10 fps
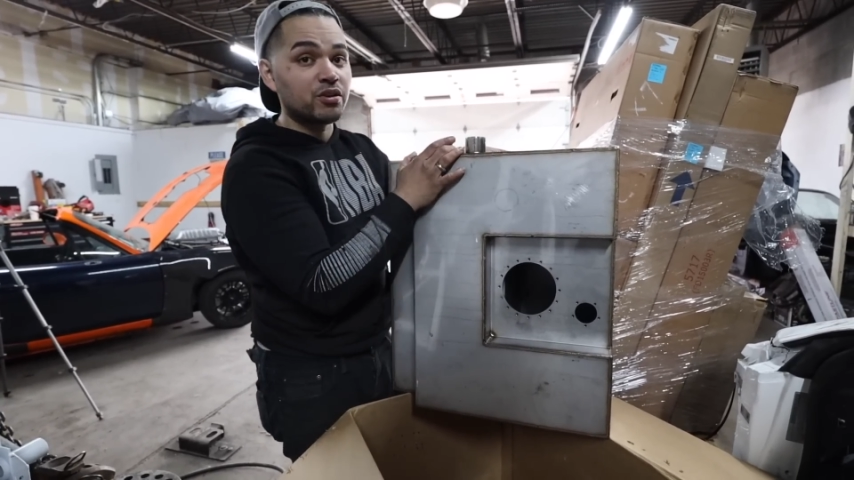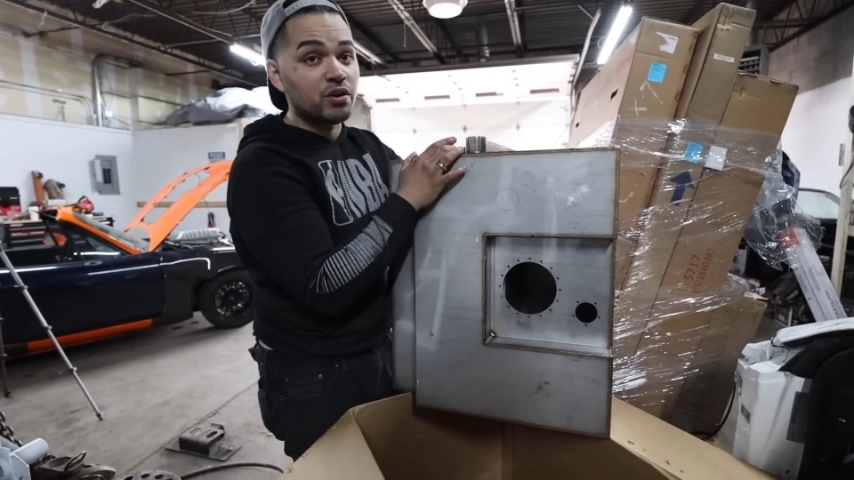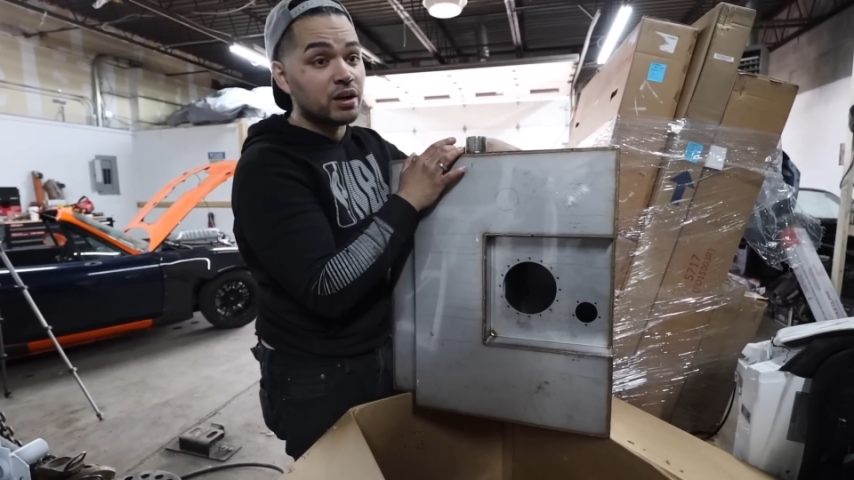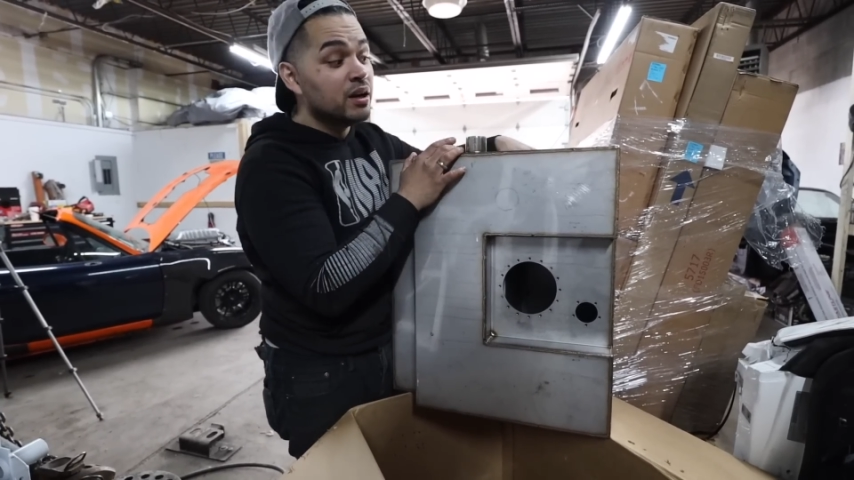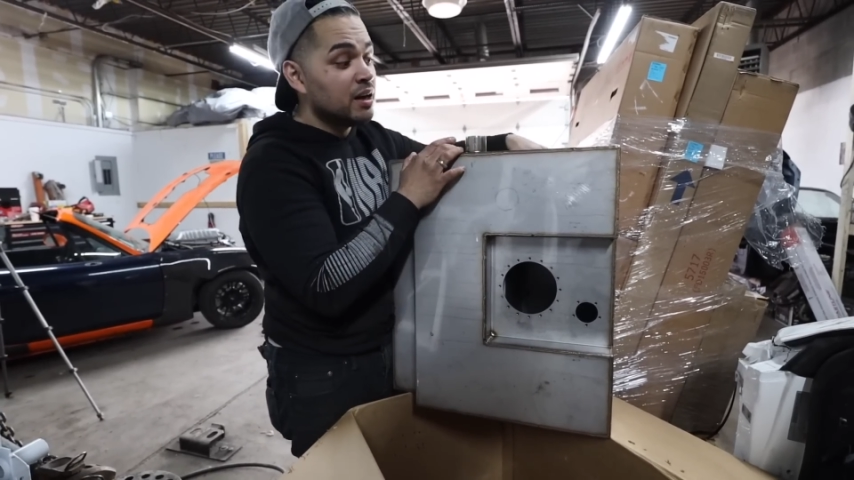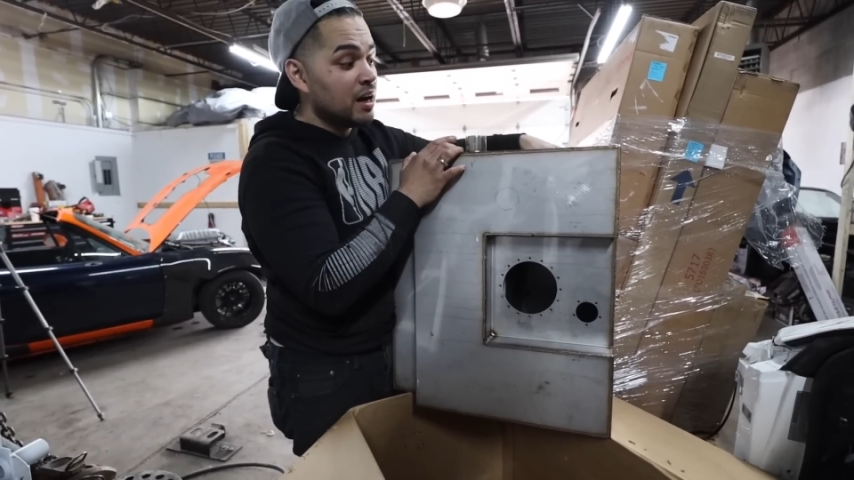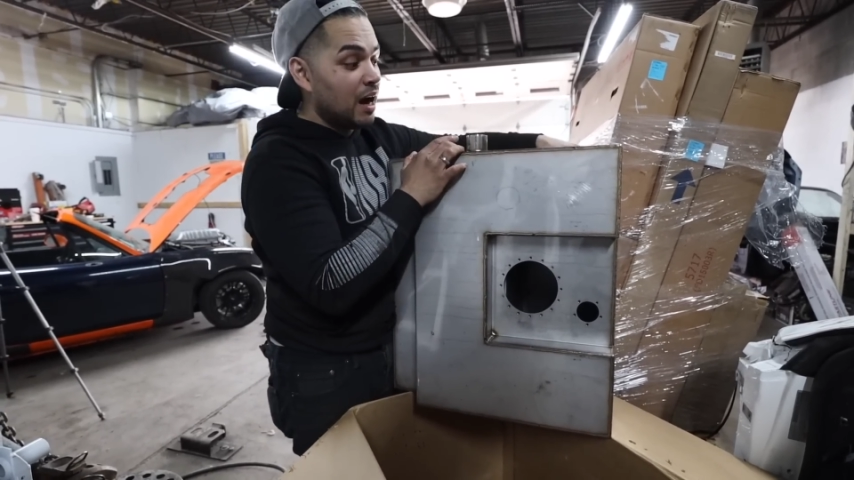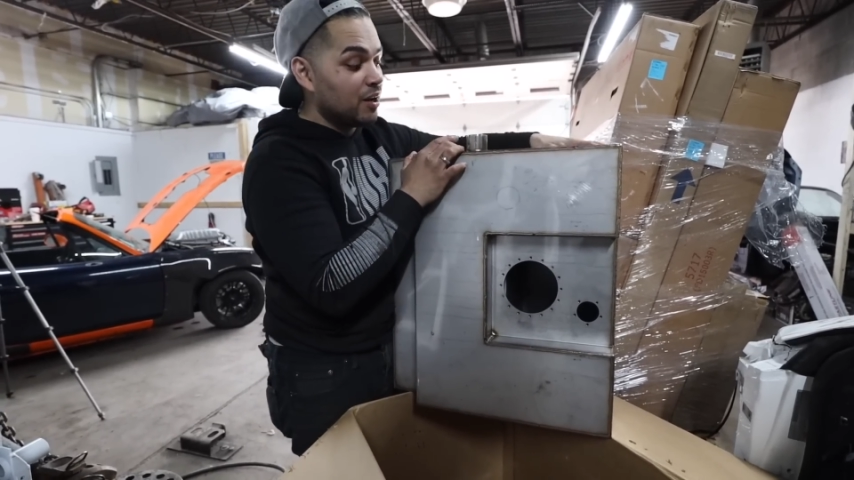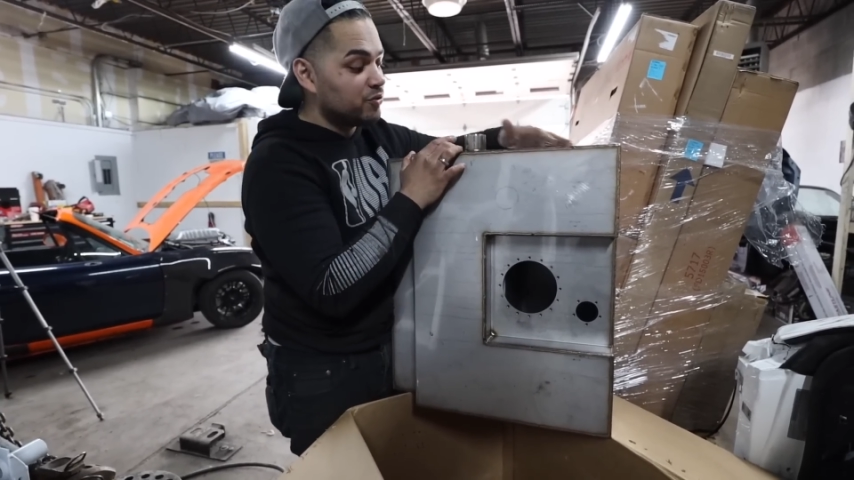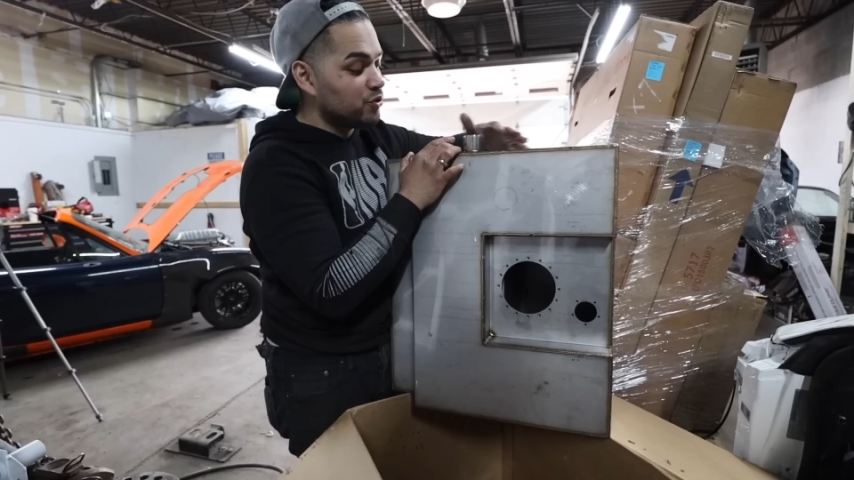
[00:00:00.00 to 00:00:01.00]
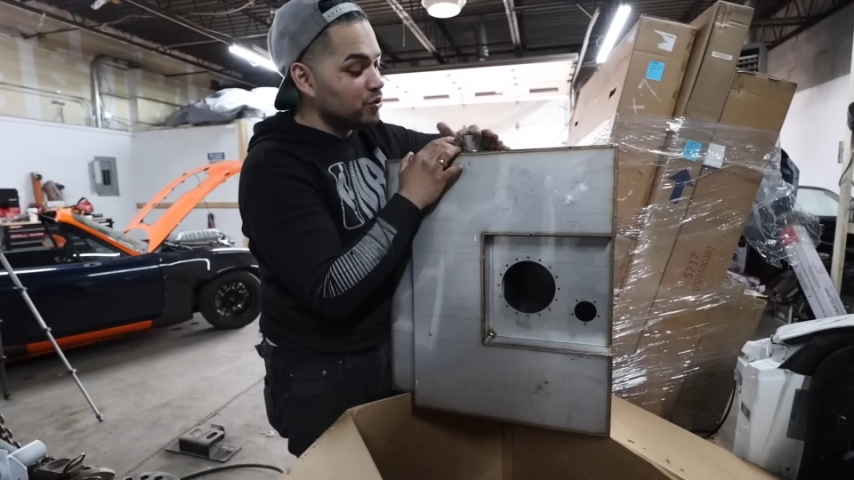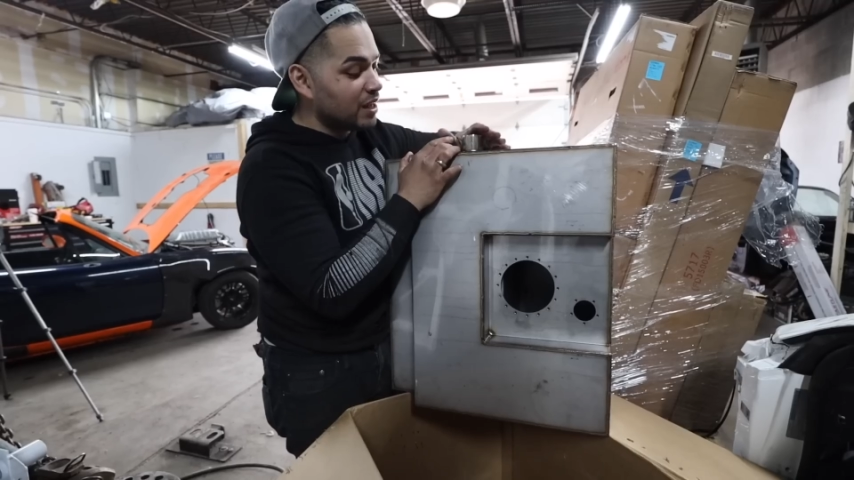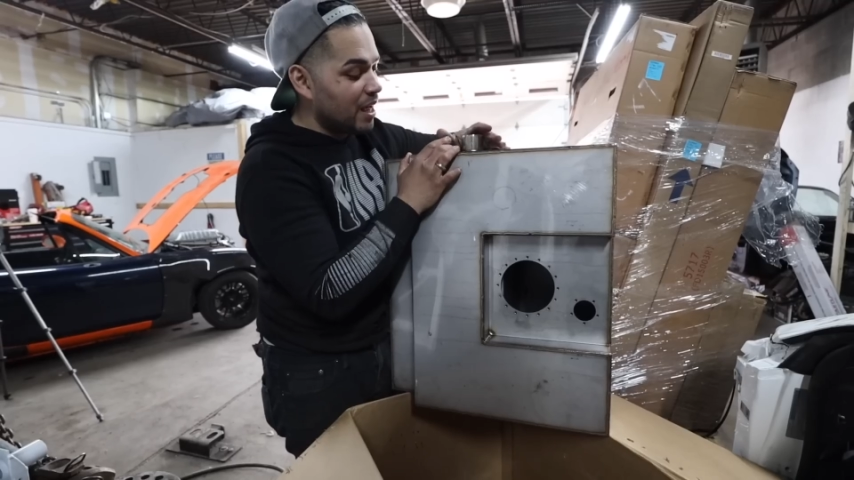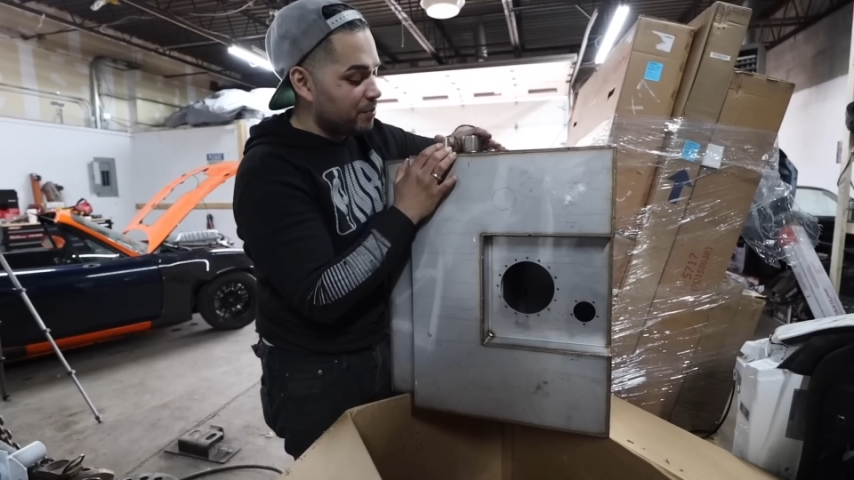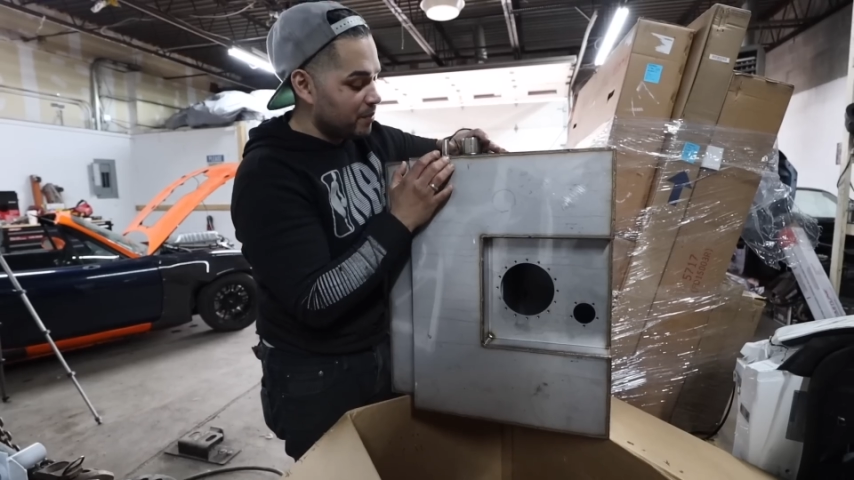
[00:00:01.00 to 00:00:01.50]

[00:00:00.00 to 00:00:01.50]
coated, I'll do that.